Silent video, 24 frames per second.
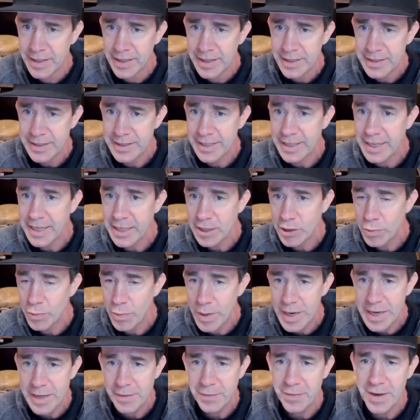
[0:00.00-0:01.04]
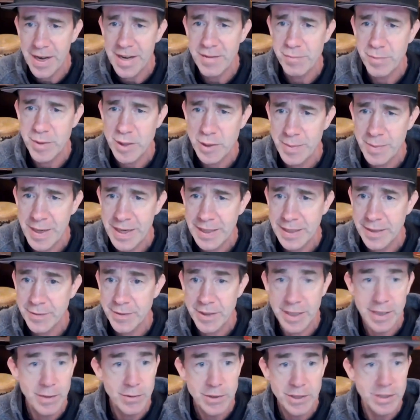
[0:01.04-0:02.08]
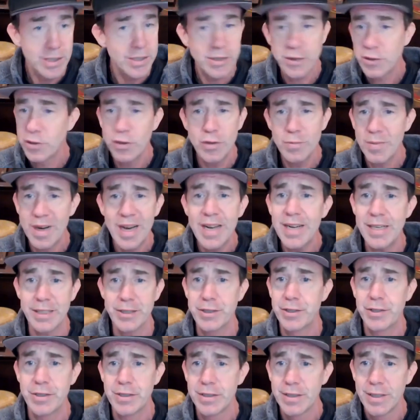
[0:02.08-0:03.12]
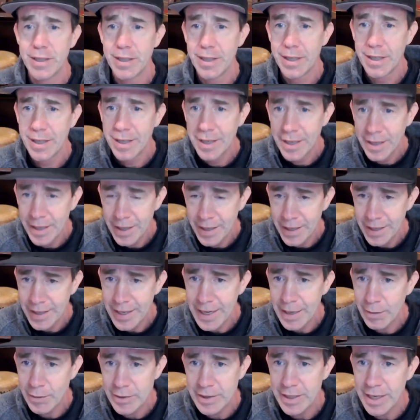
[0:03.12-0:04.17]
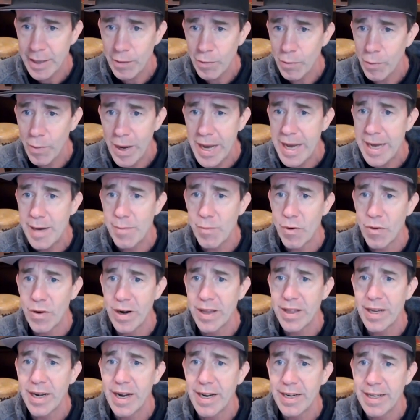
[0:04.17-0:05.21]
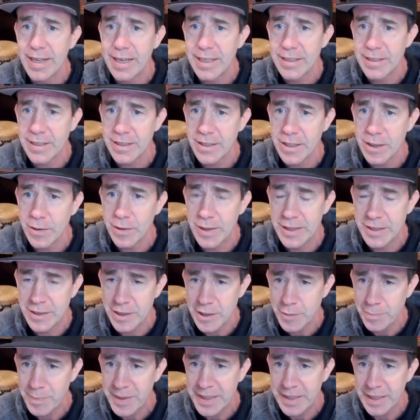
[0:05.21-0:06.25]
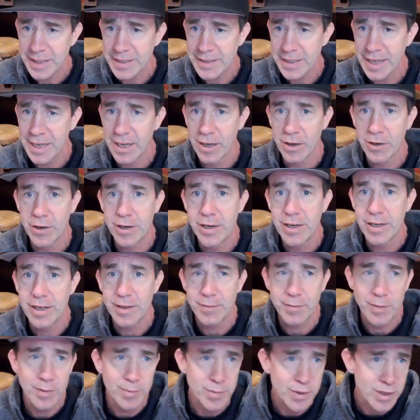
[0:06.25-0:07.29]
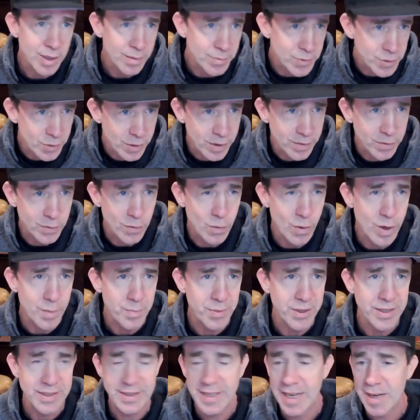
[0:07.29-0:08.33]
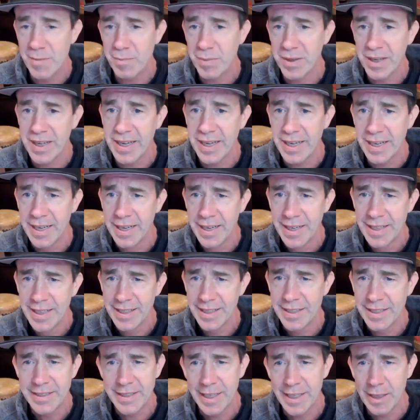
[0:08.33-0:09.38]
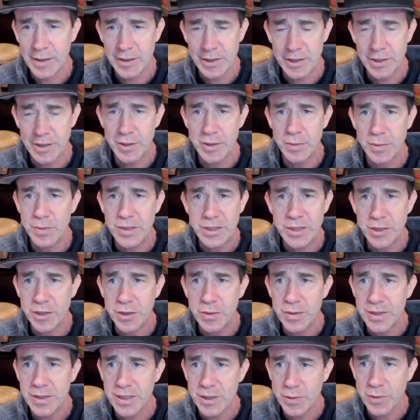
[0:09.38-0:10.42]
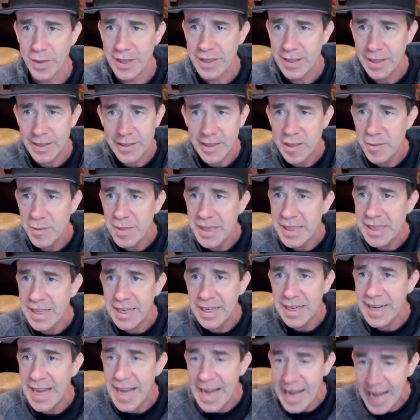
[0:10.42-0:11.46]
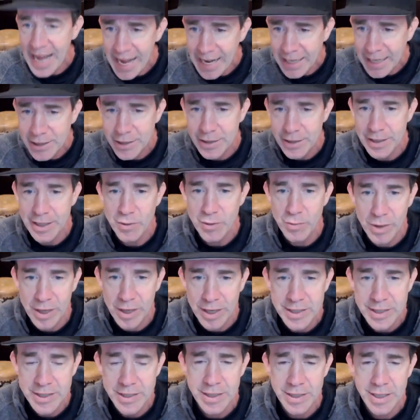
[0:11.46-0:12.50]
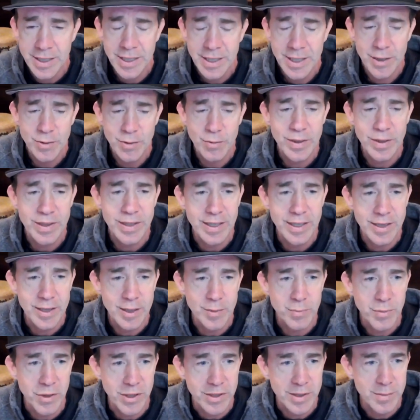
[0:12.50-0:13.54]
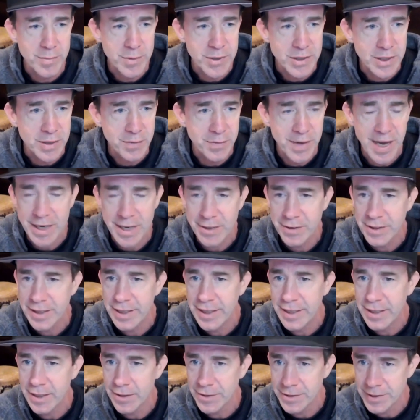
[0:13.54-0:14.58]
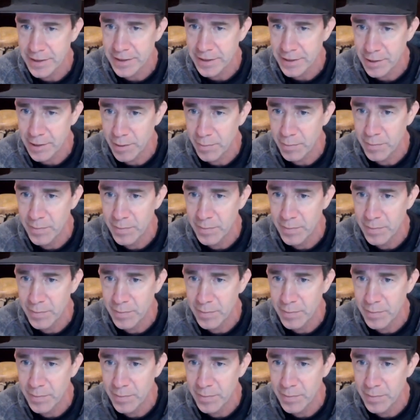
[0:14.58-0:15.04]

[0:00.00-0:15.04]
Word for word: to get 25 perspectives. And it was just too much. Wow. Yeah, it was like way more than I needed to do. And just because I learned it from some sort of corporate template that said should, we should do it this way doesn't mean that it actually works within the Brooklyn Music Factory ecosystem,